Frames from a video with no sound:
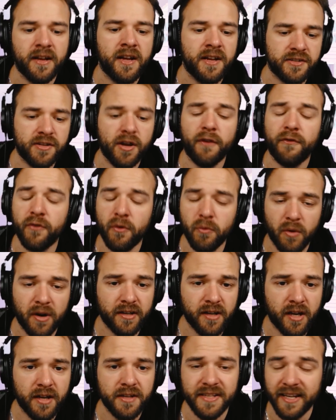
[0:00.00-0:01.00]
So for 1
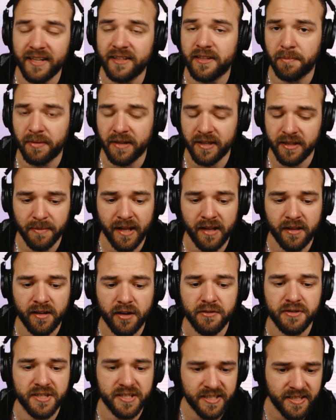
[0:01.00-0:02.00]
cost, you get to play the battle
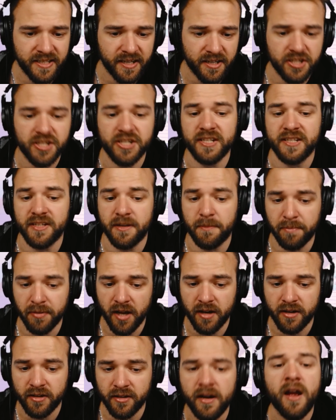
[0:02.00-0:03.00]
card, which is sick. She's a
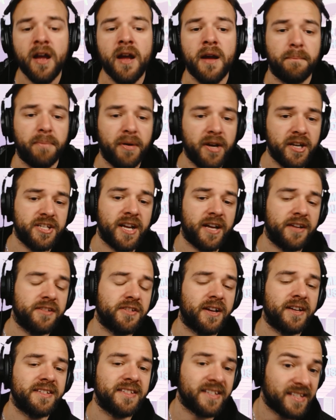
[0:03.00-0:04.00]
blocker, but she
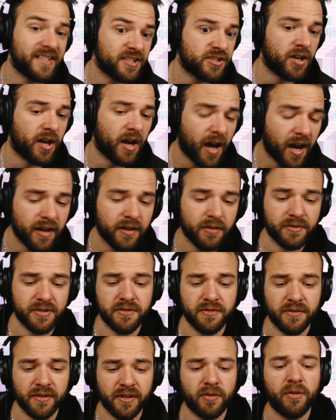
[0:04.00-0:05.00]
also has an additional auto, which
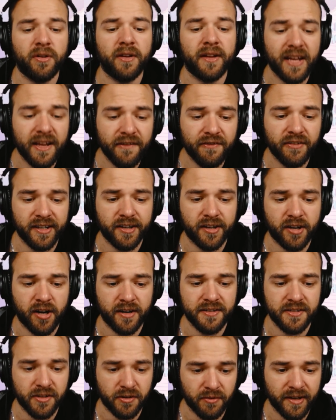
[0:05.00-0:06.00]
is really cool. If your leader
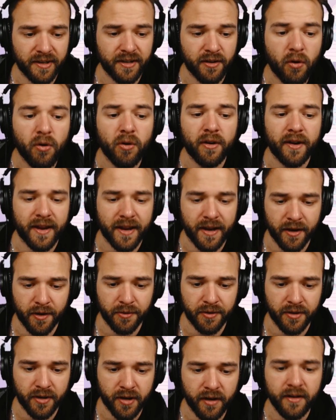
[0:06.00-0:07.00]
card is a green or a
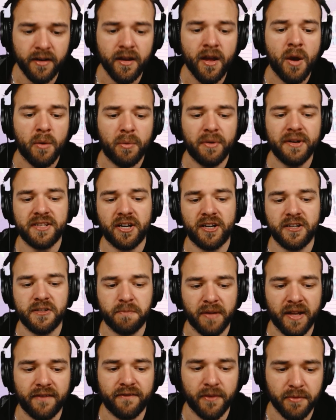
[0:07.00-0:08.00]
heroine card, when this card is
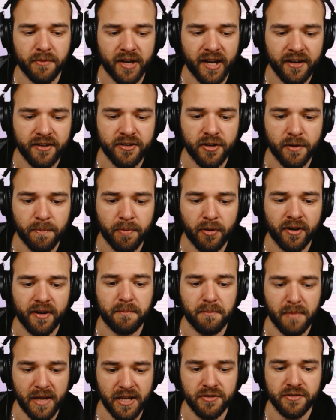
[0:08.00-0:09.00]
played from your hand, your
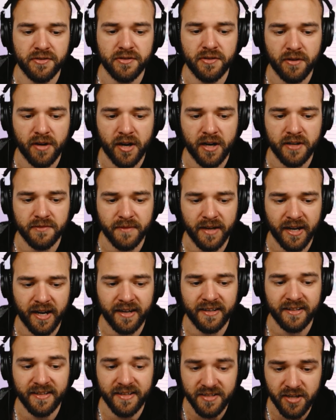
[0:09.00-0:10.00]
opponent may choose 2 cards from their
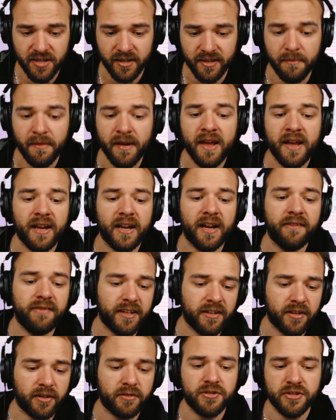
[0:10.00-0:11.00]
hand and discard them. If
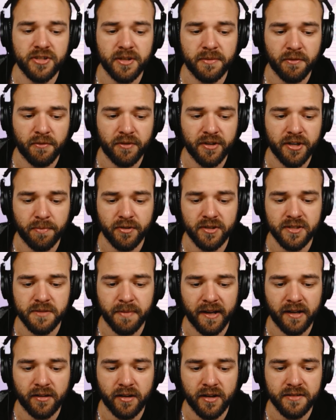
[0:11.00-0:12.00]
they don't, choose up to 1 of your opponent's
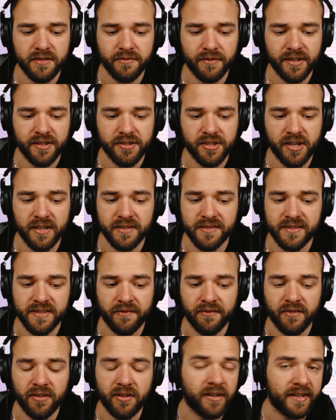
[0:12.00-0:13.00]
battle cards when energy costs
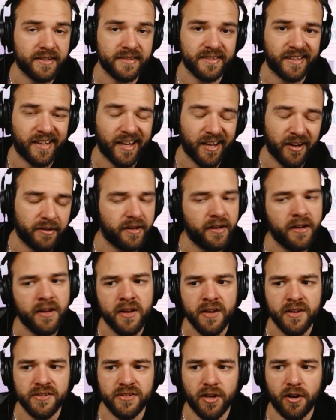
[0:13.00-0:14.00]
7 or less and KO it.
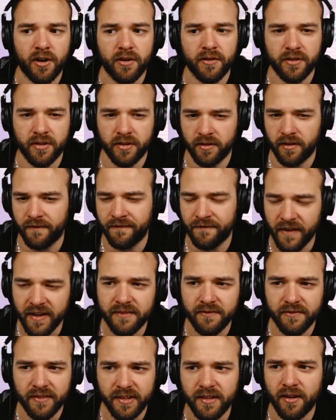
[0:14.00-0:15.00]
So you're
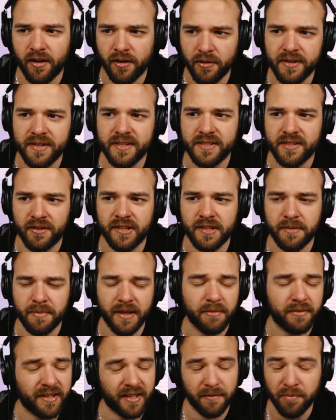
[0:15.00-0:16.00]
effectively always going to be
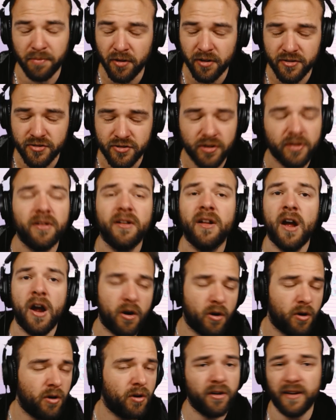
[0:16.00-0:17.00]
able to get board control,
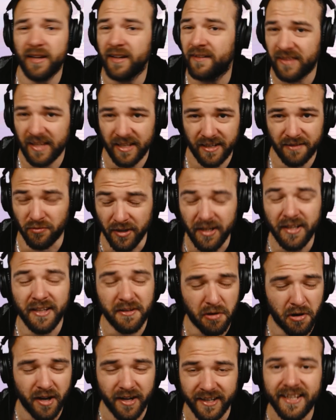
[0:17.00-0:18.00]
or if they
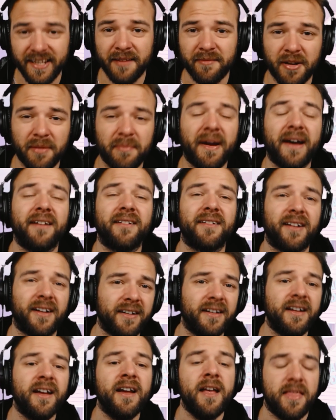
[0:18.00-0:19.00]
really want to keep their battle
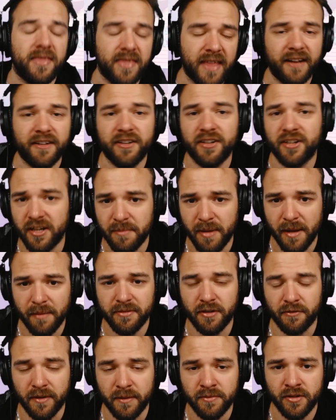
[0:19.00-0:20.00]
card, then you're going to be able
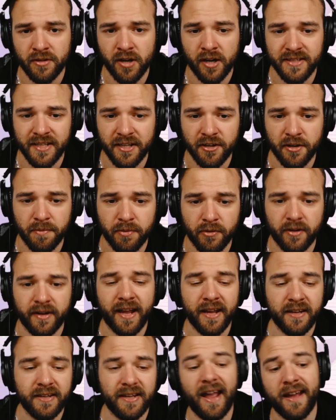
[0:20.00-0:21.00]
to rip 2 cards out of your opponent's
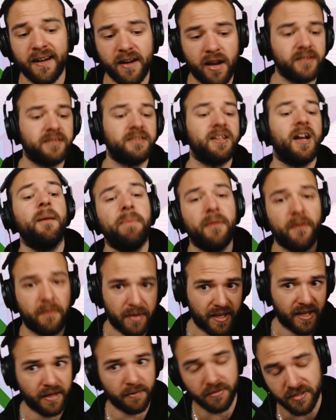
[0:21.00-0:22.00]
hand. And on top of
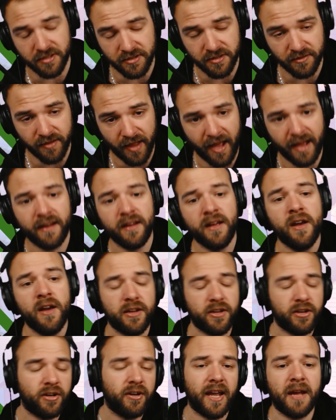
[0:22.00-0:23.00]
being able to do that,
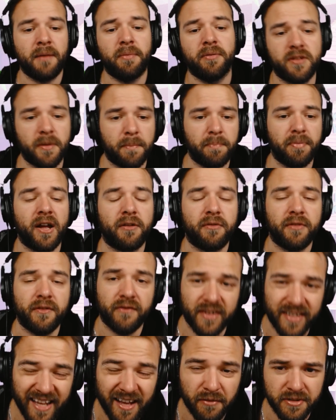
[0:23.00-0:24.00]
you're able to block with
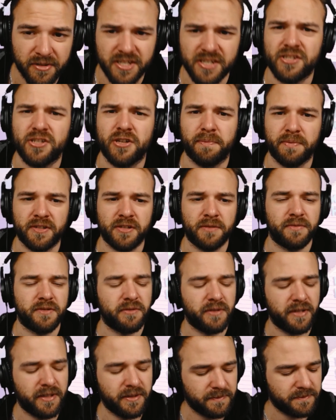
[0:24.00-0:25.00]
Videl, which is super, super
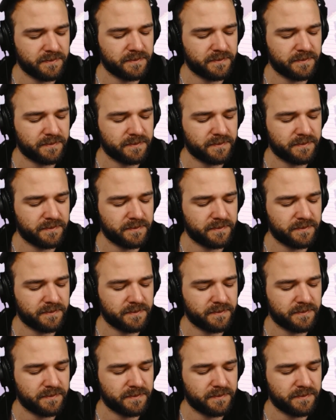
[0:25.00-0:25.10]
sweet.